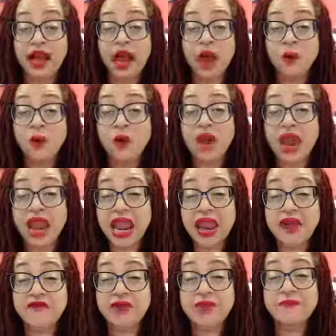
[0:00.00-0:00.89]
I want
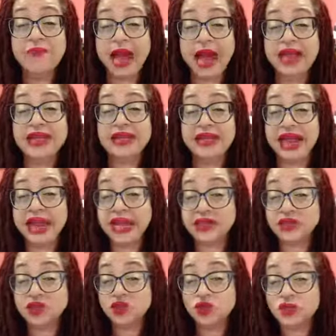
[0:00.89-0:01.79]
everybody that
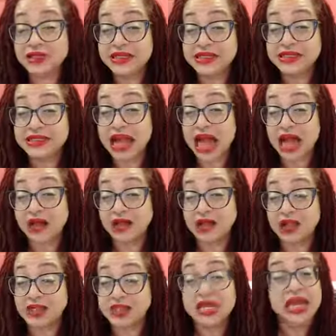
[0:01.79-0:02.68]
has
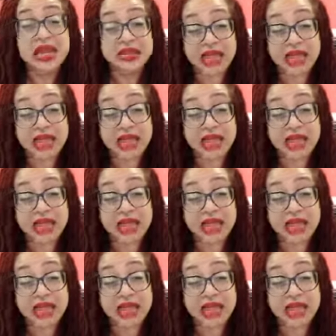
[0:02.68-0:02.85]
$20